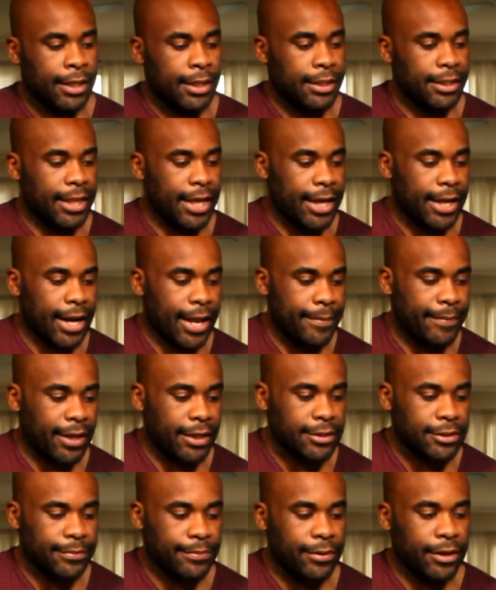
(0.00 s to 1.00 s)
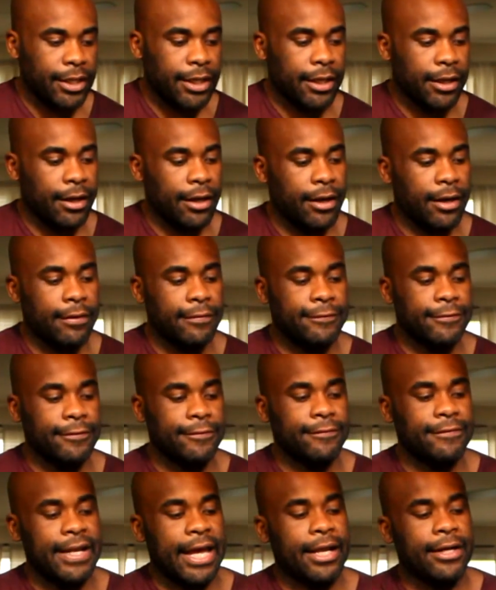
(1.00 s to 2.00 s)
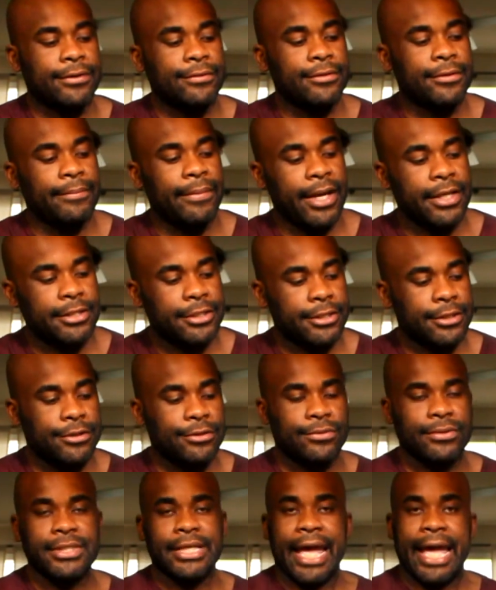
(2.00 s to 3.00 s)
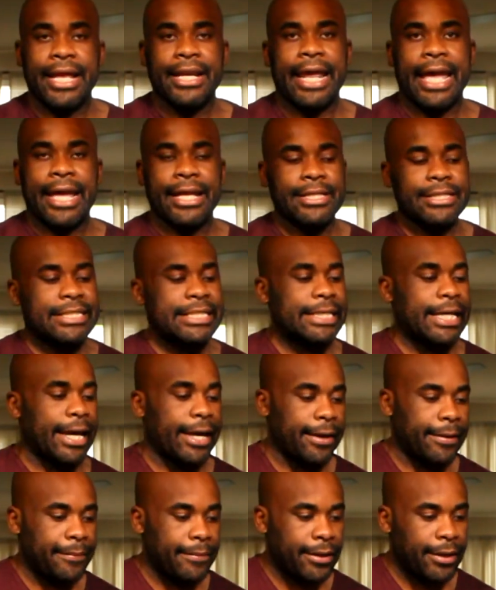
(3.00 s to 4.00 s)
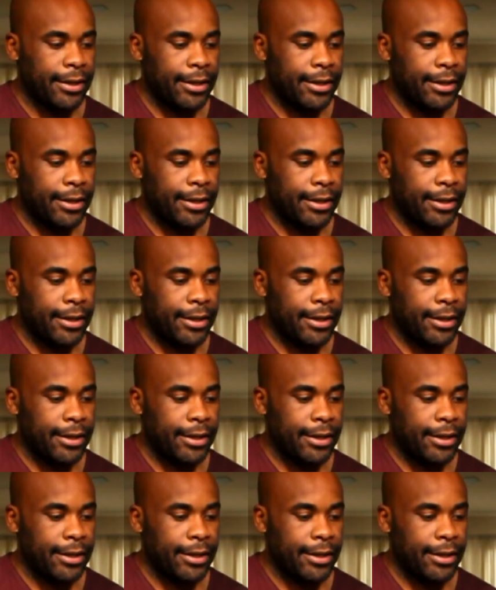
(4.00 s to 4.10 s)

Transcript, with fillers: then I made some money off of Nano Dimensions, was NNDM.